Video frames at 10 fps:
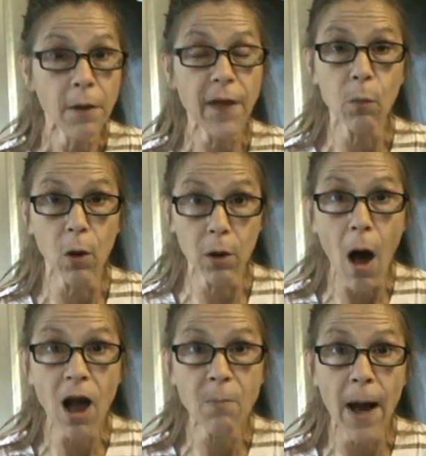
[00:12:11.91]
They will
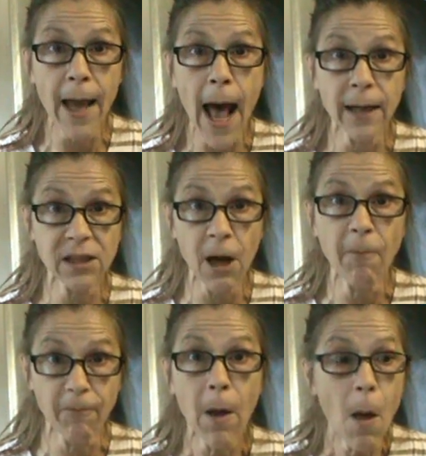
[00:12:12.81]
lock my ass
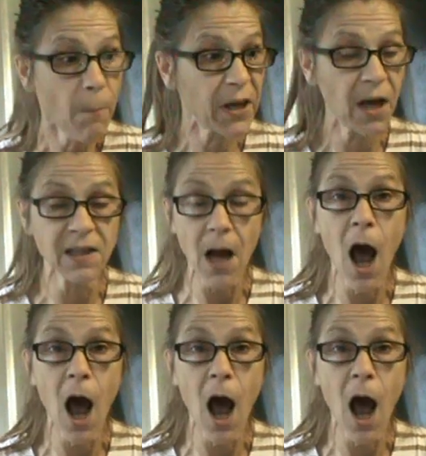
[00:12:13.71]
up because